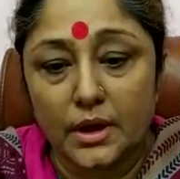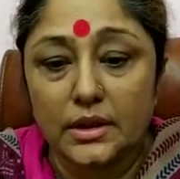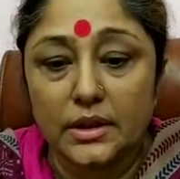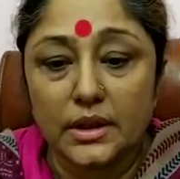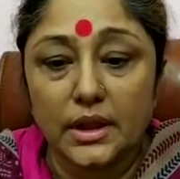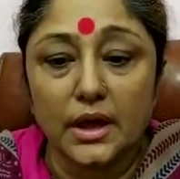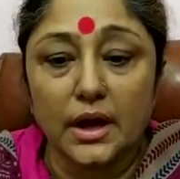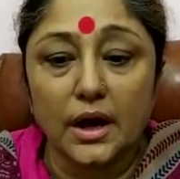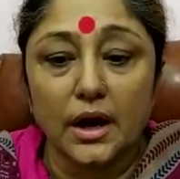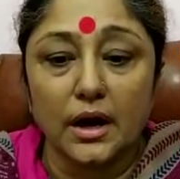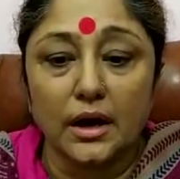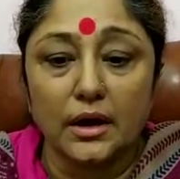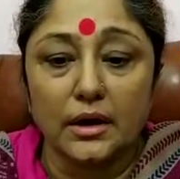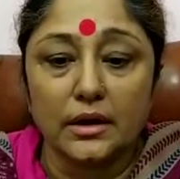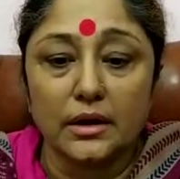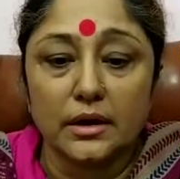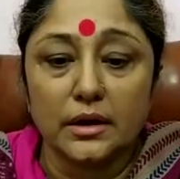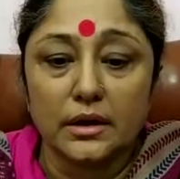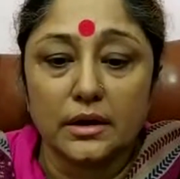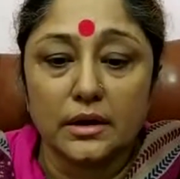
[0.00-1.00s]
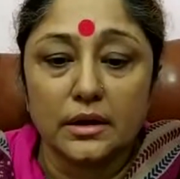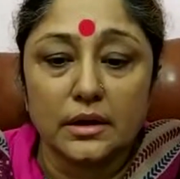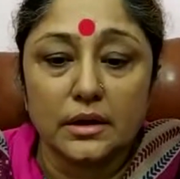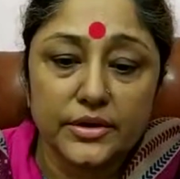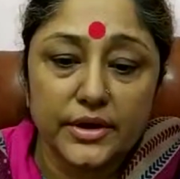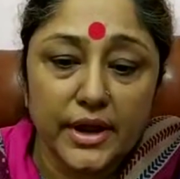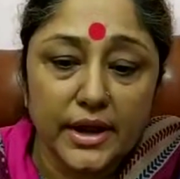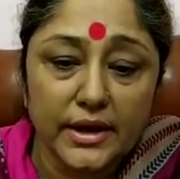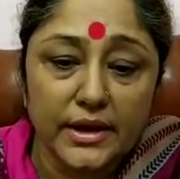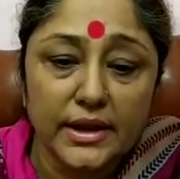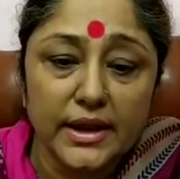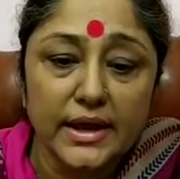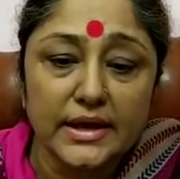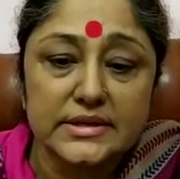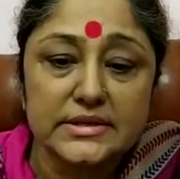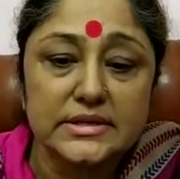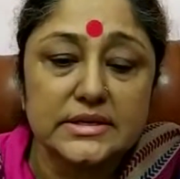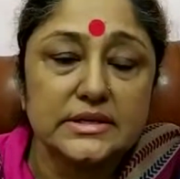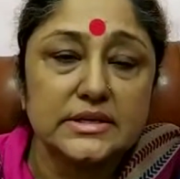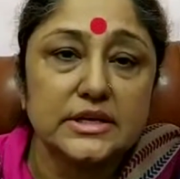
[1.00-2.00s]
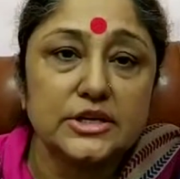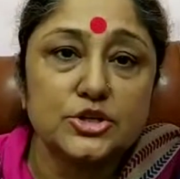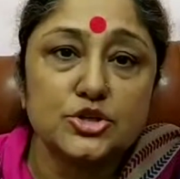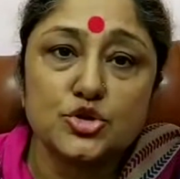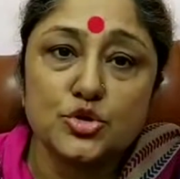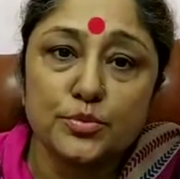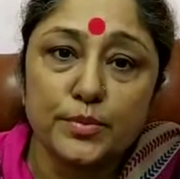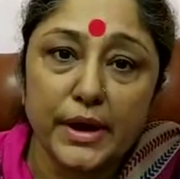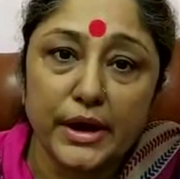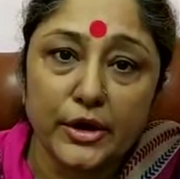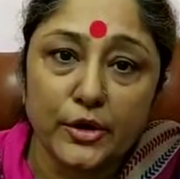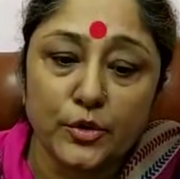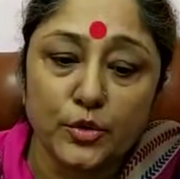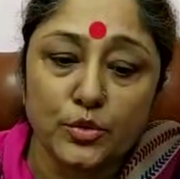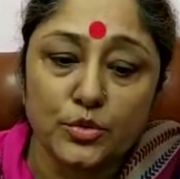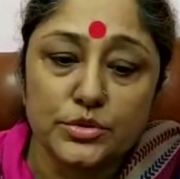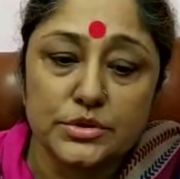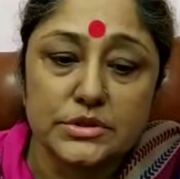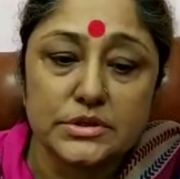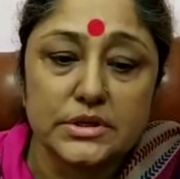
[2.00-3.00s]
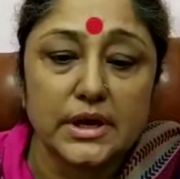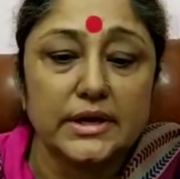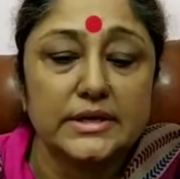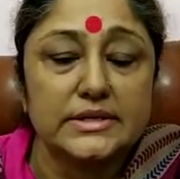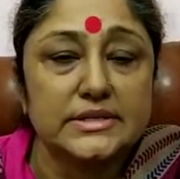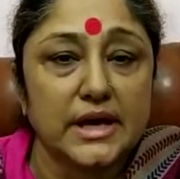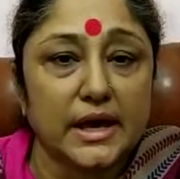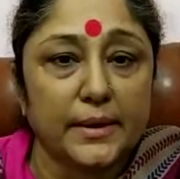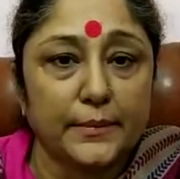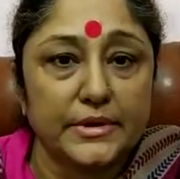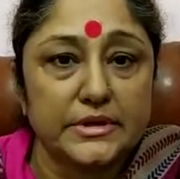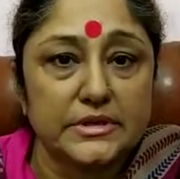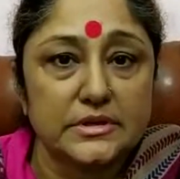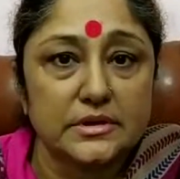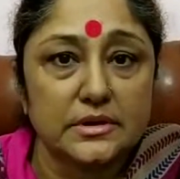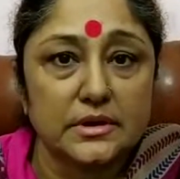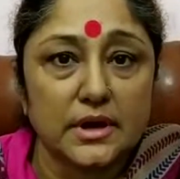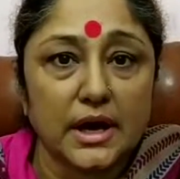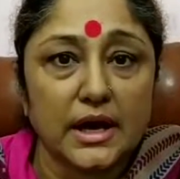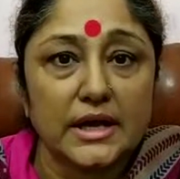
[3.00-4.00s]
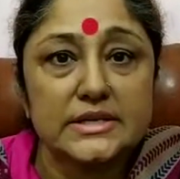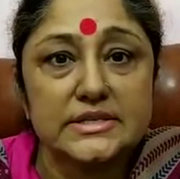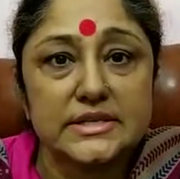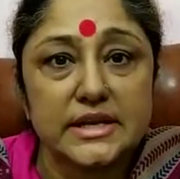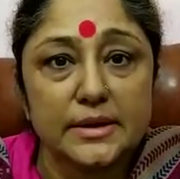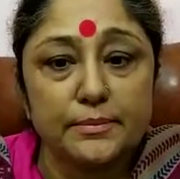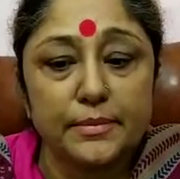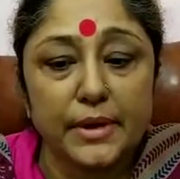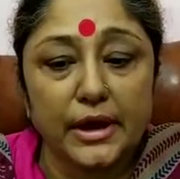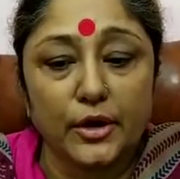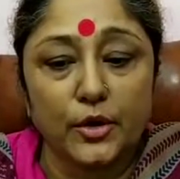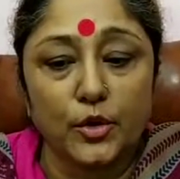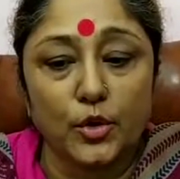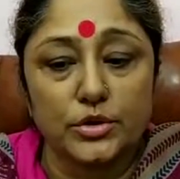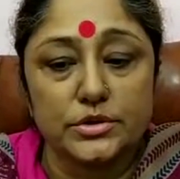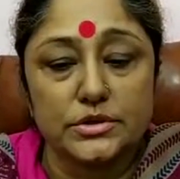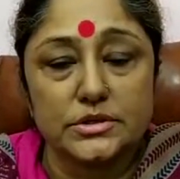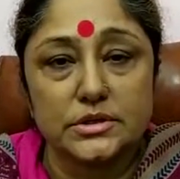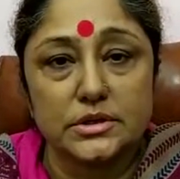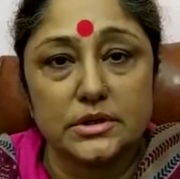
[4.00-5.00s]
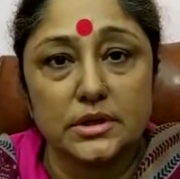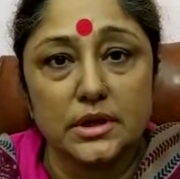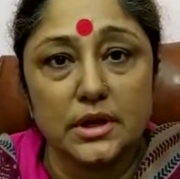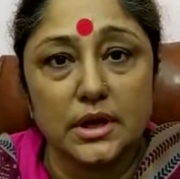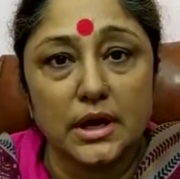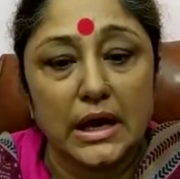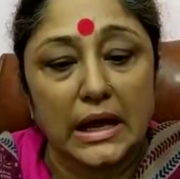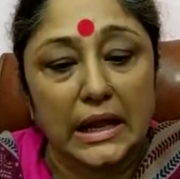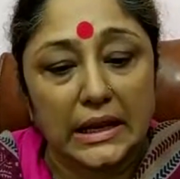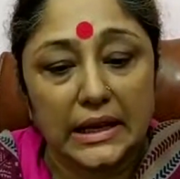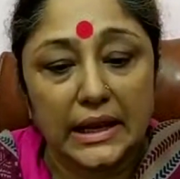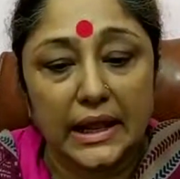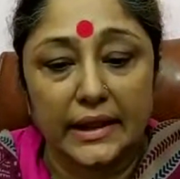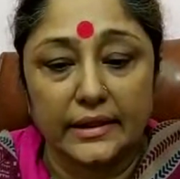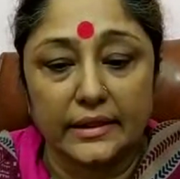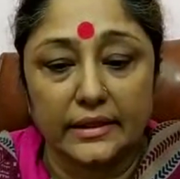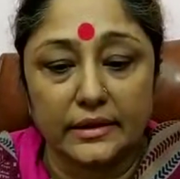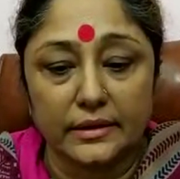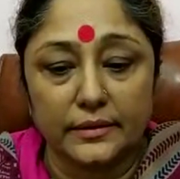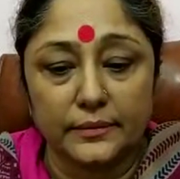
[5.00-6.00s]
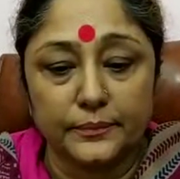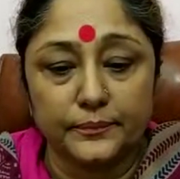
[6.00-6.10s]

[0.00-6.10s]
They are rarely exceeding 2 microns in diameter and 10 microns in length.